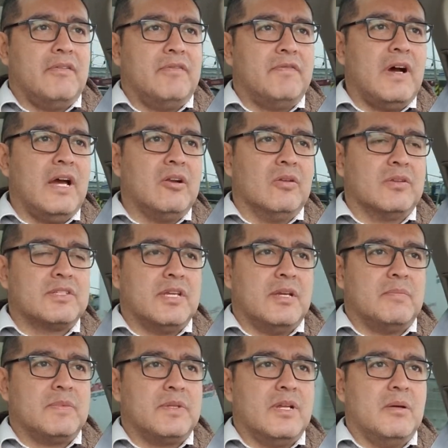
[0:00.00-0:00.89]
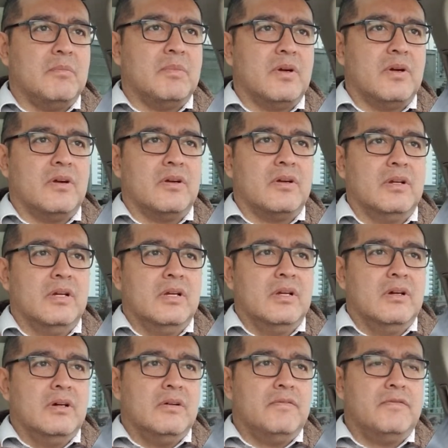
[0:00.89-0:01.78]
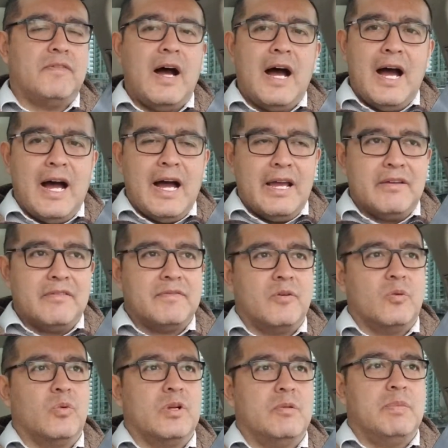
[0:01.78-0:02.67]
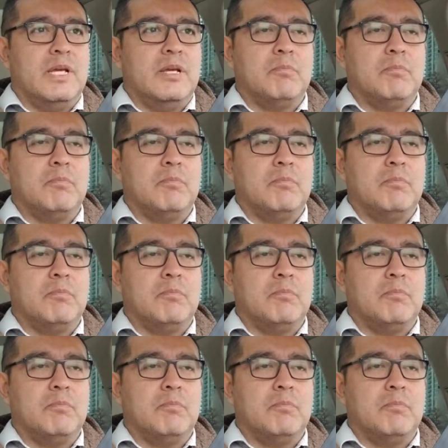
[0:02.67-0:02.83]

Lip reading: Final tip number 5 would be